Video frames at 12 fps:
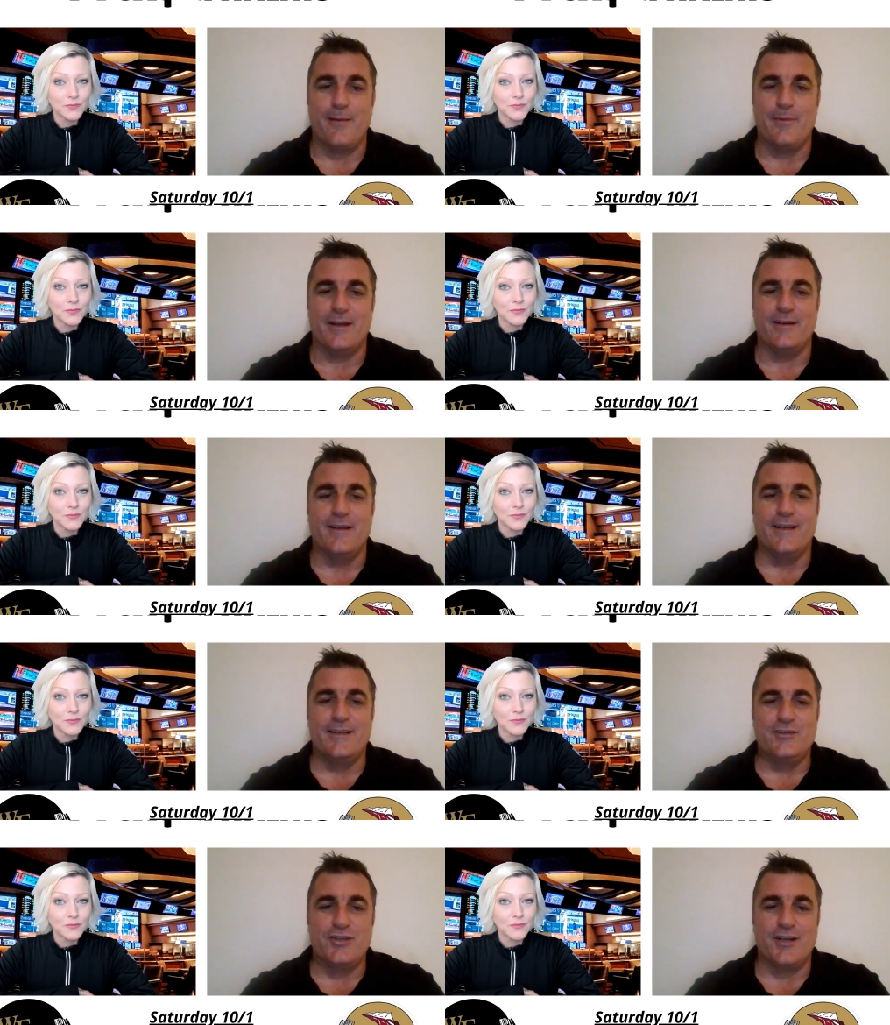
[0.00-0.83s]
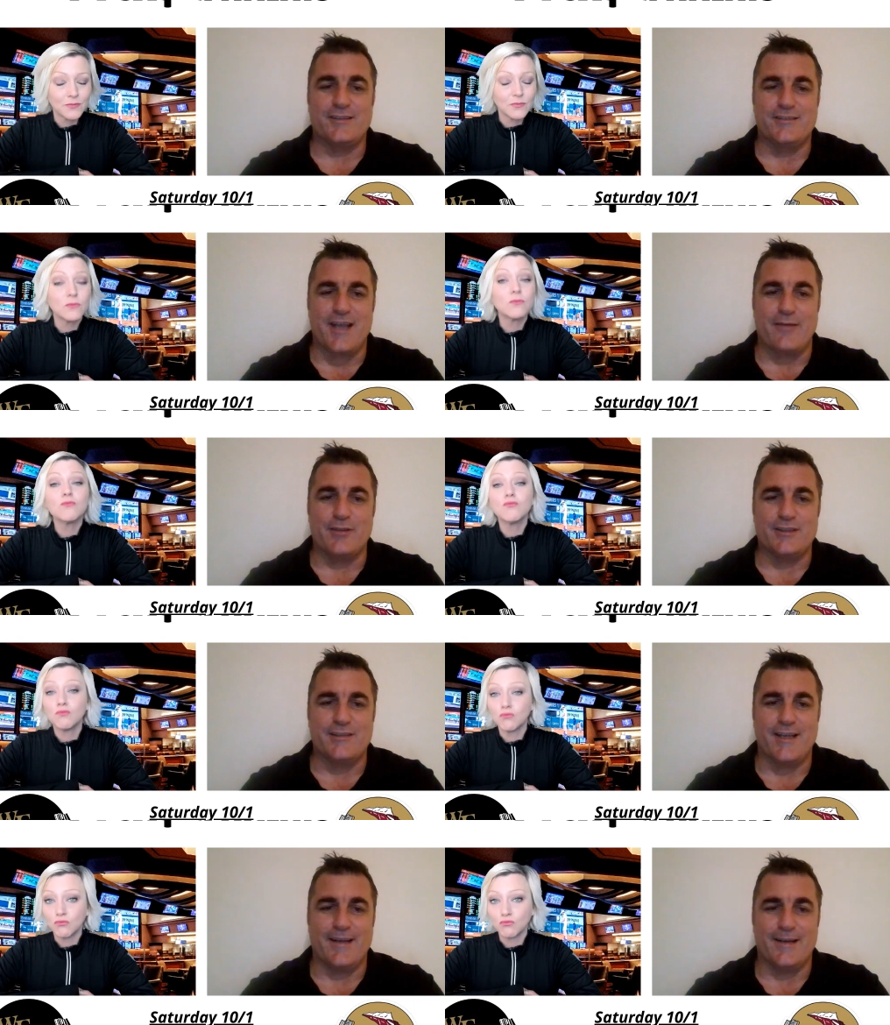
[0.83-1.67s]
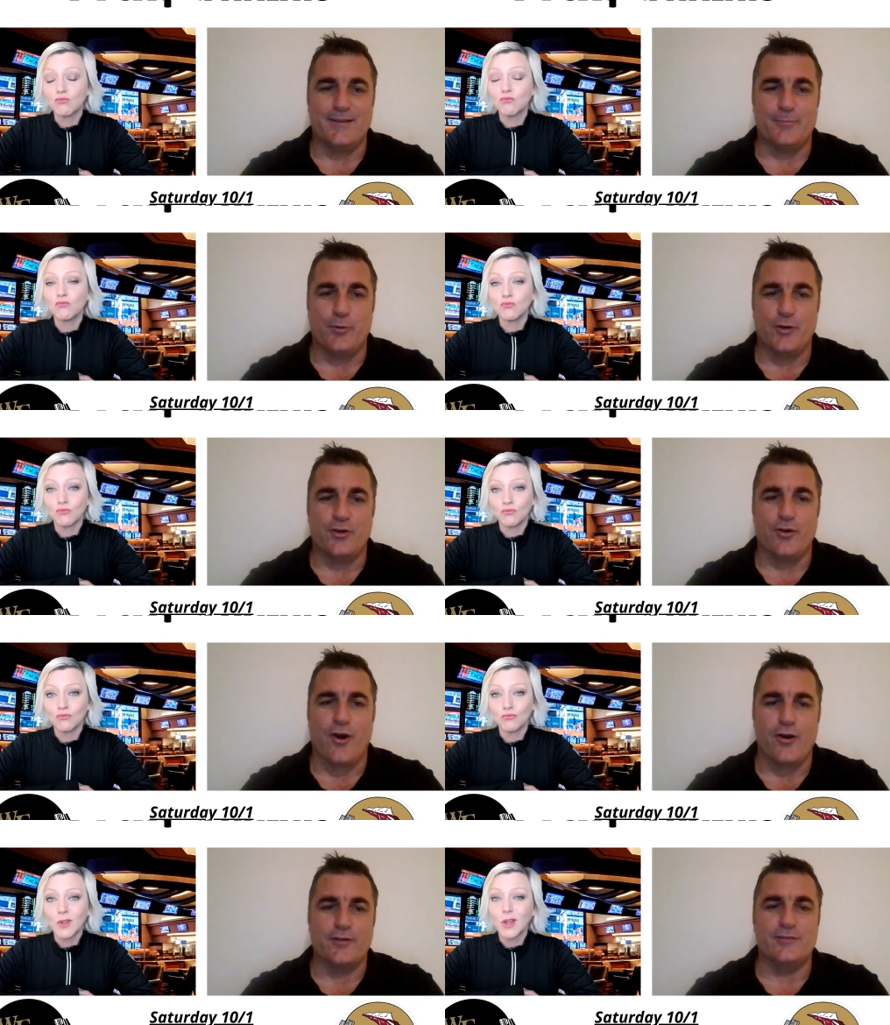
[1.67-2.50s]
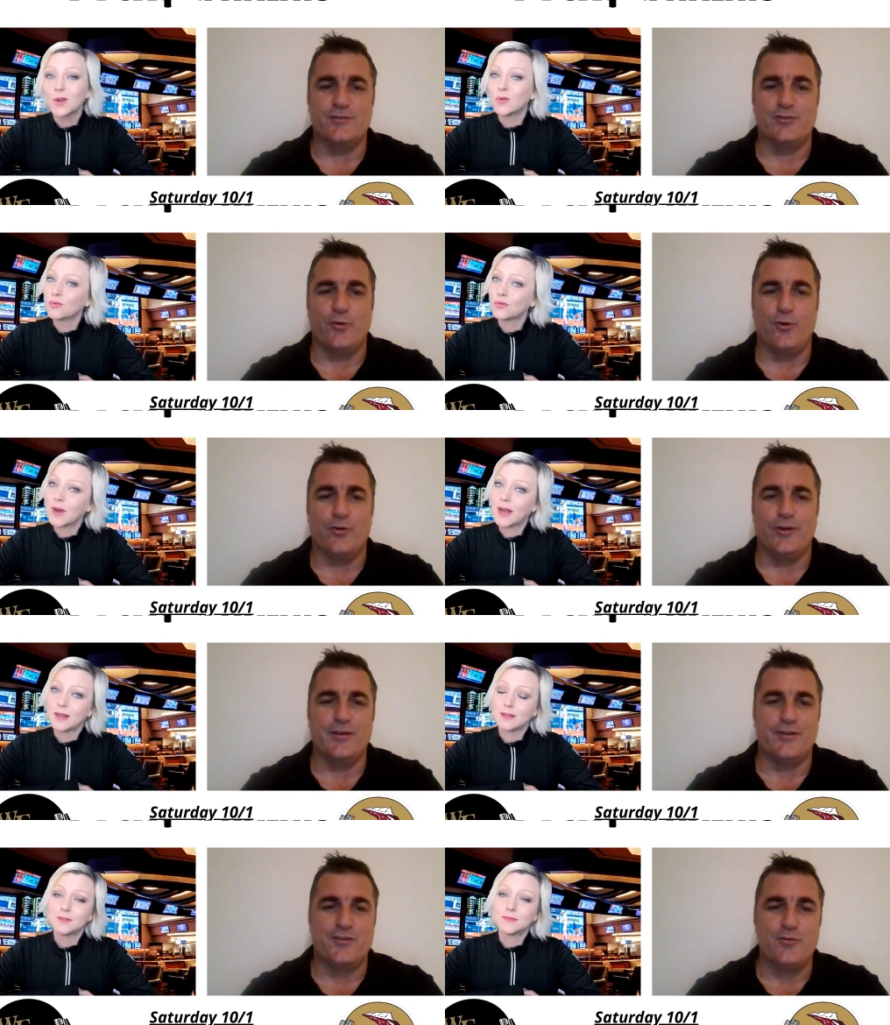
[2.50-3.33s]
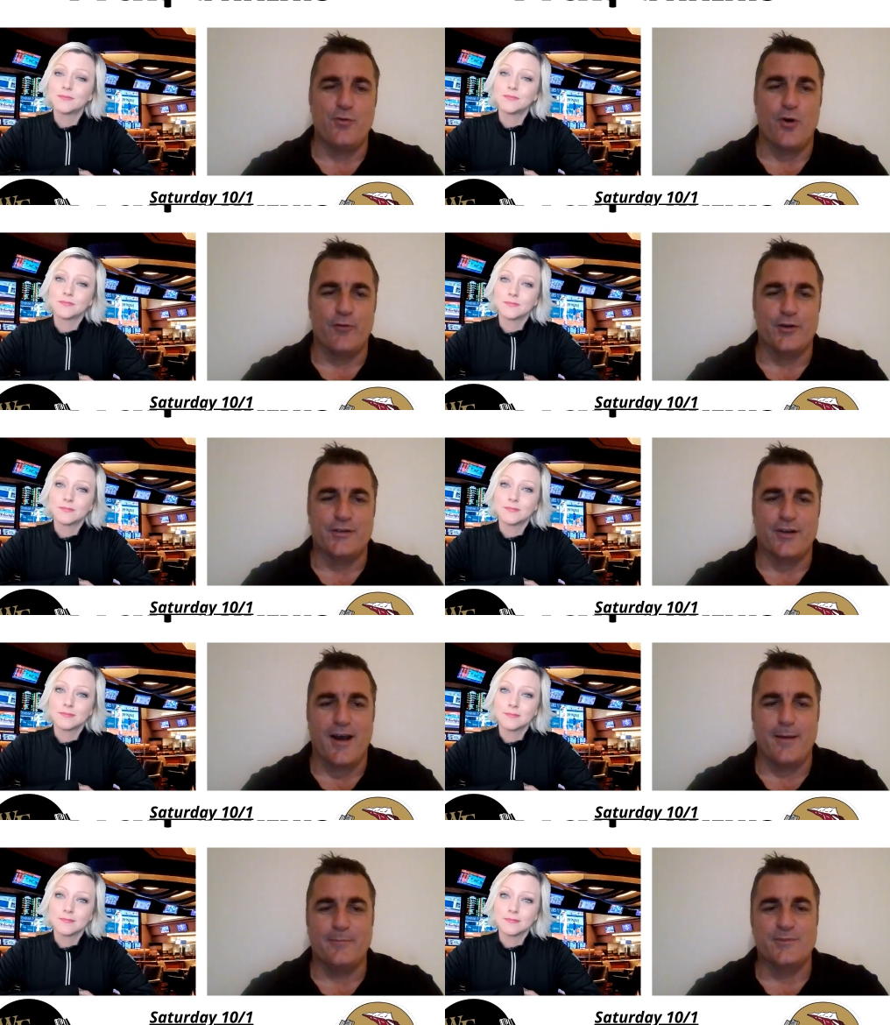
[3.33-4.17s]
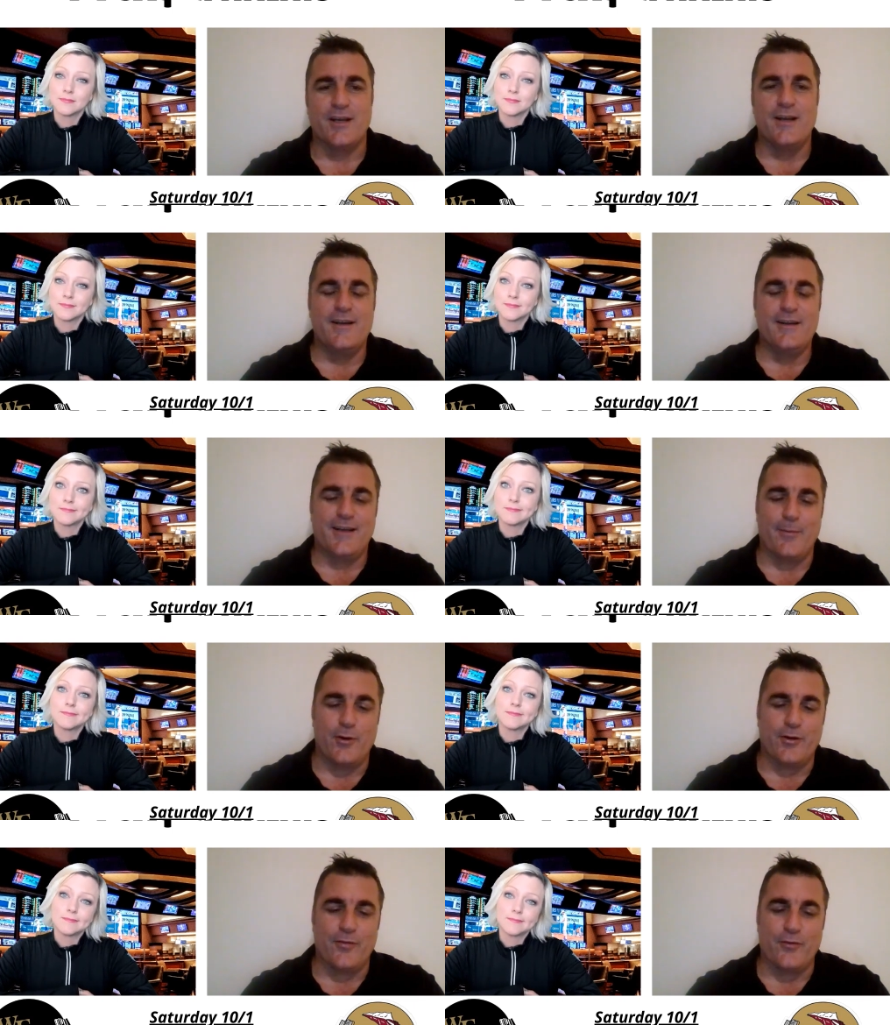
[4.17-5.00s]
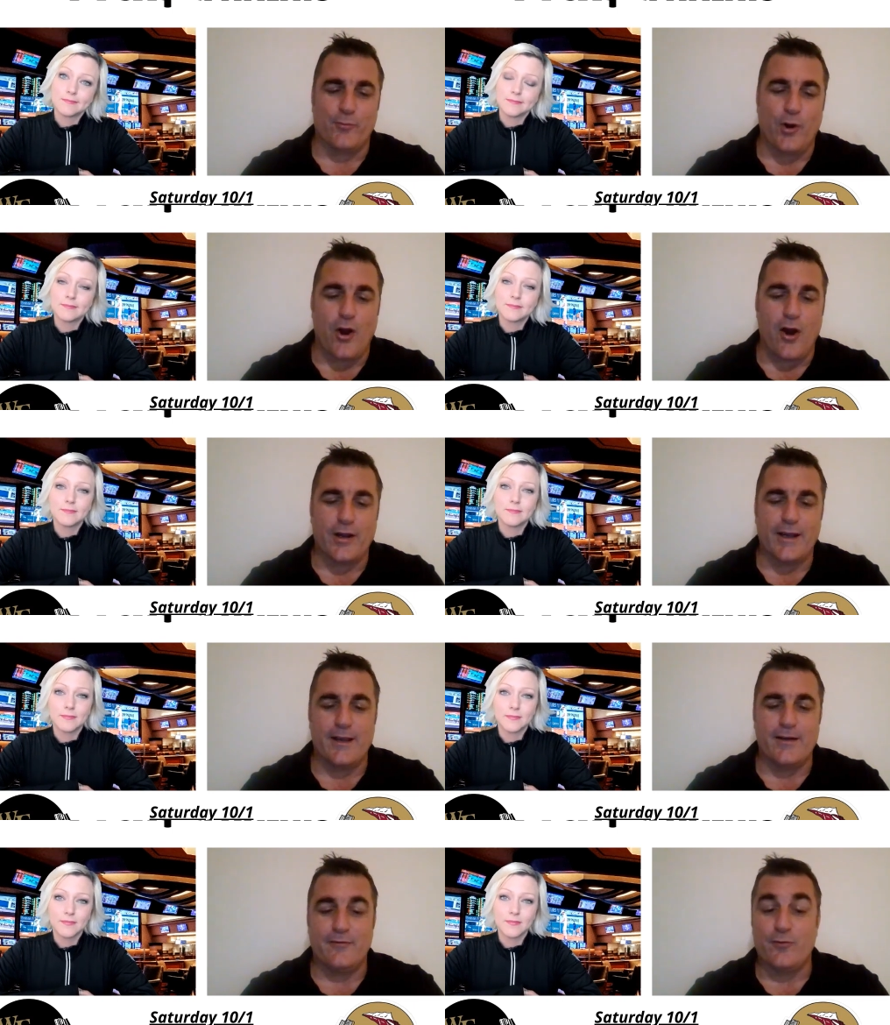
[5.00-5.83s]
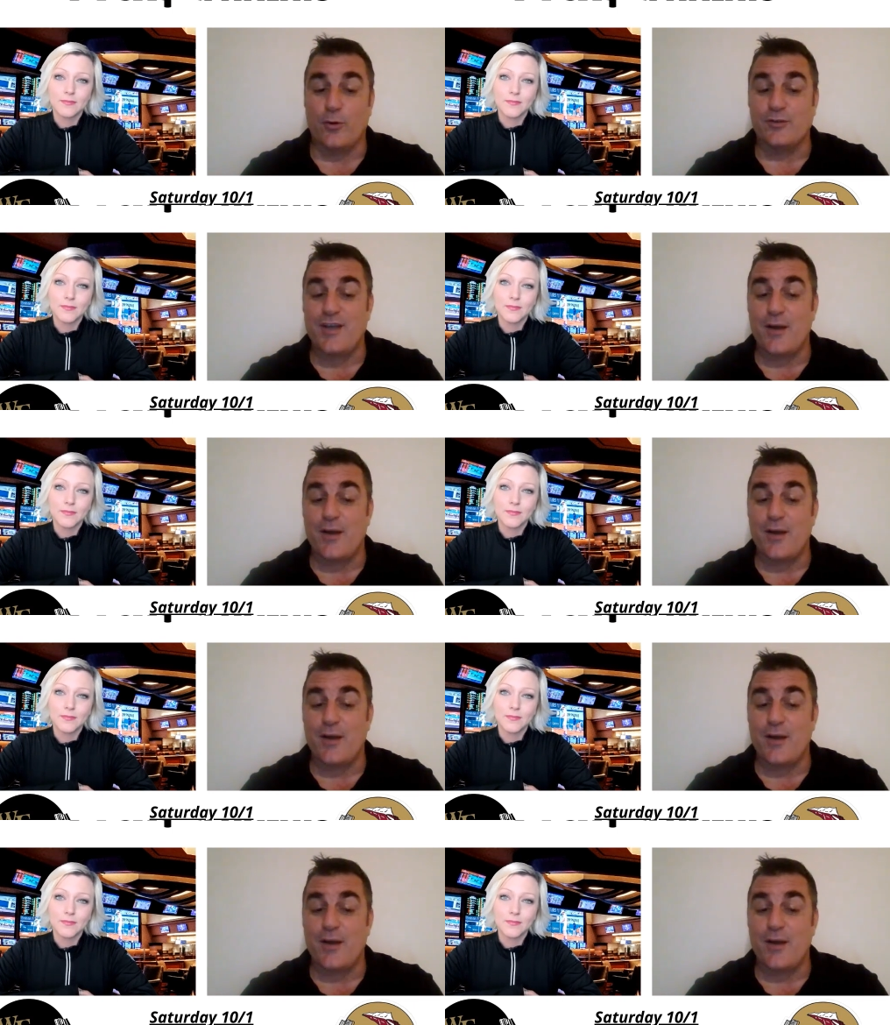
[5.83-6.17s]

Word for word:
Speaker 1: I mean, just devastating to put your heart and soul into 2 overtimes, come out on the wrong end. Of